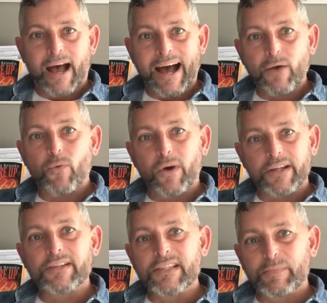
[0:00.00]
I
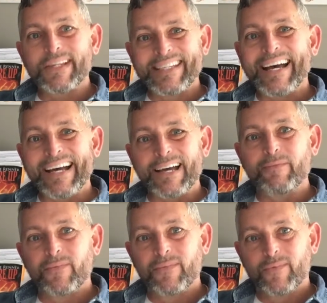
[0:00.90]
wanted to spend
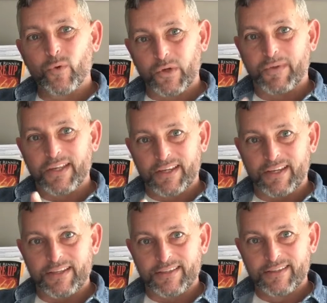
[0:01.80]
time with my
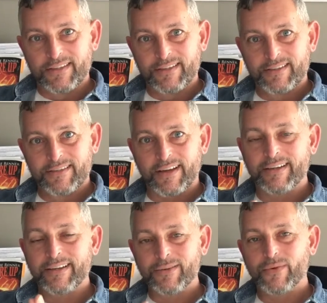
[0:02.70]
kids. I
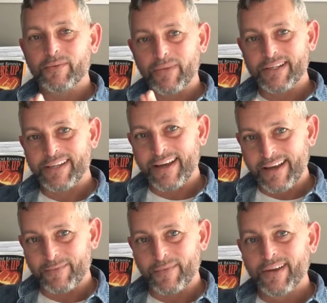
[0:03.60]
didn't want my
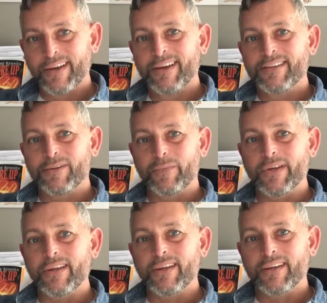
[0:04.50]
time to
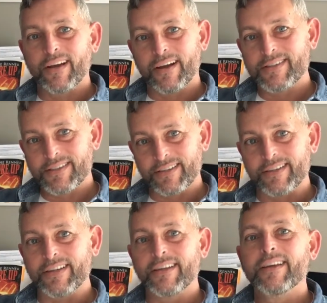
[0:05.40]
be
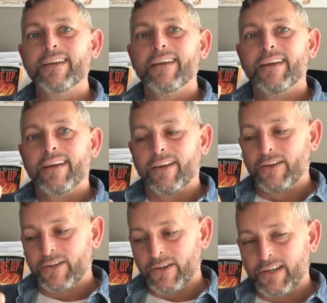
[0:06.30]
constantly
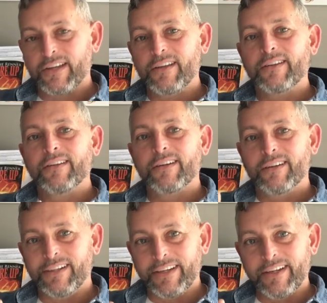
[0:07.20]
cooking,
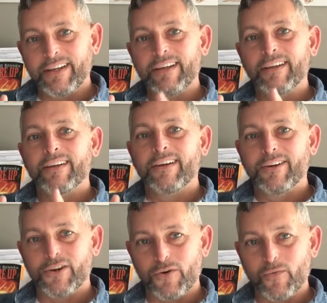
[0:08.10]
cleaning,
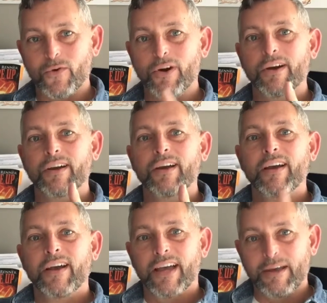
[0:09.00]
homework,
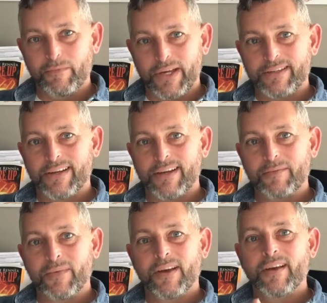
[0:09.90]
and bedtime.